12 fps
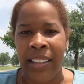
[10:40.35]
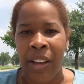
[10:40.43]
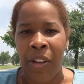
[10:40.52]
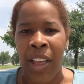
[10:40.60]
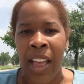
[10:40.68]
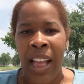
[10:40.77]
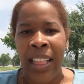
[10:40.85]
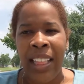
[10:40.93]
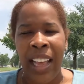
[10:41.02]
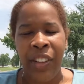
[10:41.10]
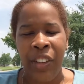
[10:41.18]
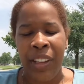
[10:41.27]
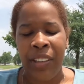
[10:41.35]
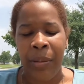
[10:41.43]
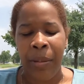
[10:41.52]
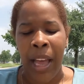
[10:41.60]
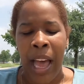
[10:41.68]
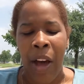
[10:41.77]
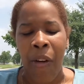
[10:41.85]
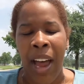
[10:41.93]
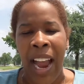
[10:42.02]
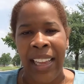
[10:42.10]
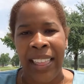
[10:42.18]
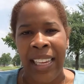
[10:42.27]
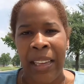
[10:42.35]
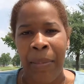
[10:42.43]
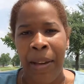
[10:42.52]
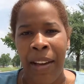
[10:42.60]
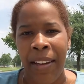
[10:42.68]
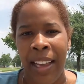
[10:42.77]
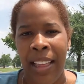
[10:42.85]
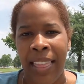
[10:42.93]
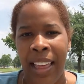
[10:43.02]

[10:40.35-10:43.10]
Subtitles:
So that's just how I think about it.